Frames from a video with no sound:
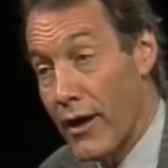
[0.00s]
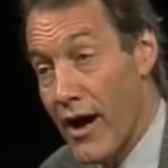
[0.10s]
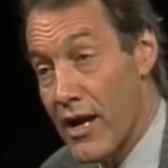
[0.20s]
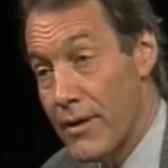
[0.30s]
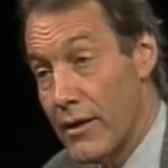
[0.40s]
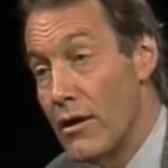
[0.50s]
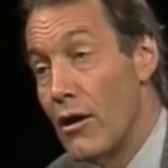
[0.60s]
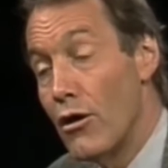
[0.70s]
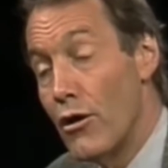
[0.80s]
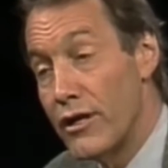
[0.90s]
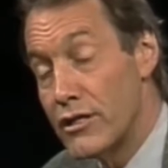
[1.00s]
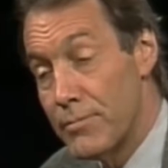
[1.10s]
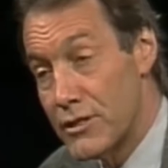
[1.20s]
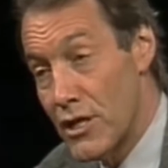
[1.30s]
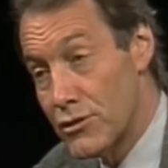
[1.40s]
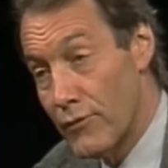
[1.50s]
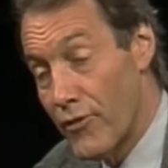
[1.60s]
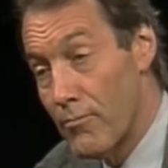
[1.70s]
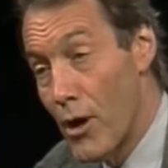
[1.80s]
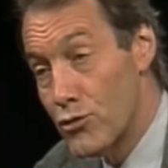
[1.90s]
economy. Earnings potential
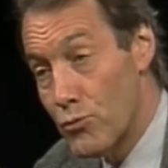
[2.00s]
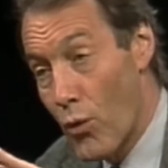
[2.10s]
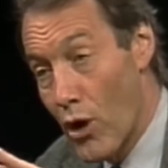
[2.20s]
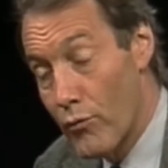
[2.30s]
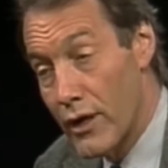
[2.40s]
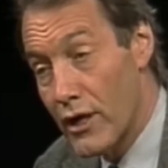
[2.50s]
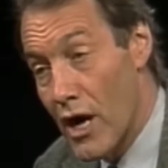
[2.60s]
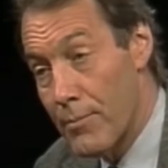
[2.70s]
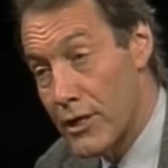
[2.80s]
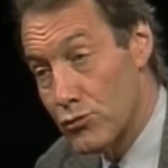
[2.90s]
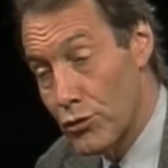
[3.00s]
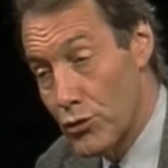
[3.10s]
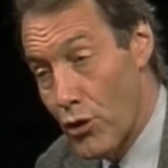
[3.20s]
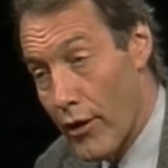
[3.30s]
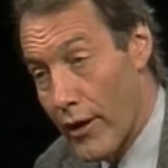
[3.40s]
for most well-run companies will do all